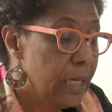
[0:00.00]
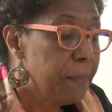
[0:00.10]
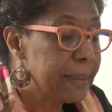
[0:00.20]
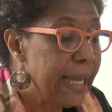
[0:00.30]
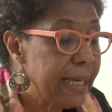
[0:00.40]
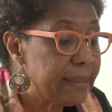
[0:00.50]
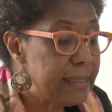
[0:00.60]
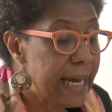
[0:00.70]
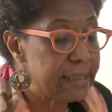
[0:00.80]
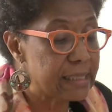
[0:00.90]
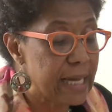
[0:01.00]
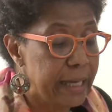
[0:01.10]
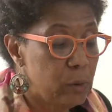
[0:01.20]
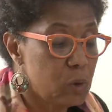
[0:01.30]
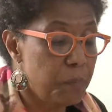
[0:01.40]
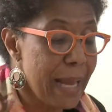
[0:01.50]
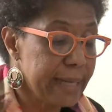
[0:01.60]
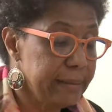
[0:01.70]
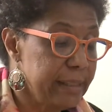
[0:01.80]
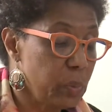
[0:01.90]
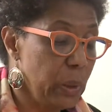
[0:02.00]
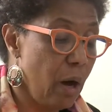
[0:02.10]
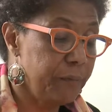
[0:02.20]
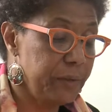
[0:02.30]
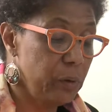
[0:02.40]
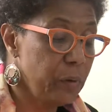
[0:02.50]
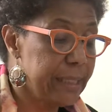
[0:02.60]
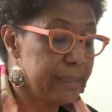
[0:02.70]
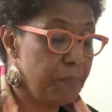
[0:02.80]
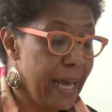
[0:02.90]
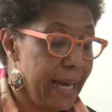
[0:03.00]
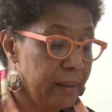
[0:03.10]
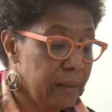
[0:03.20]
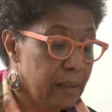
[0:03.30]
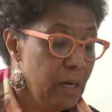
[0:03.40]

But like the night sky whose blackness we often read as blank,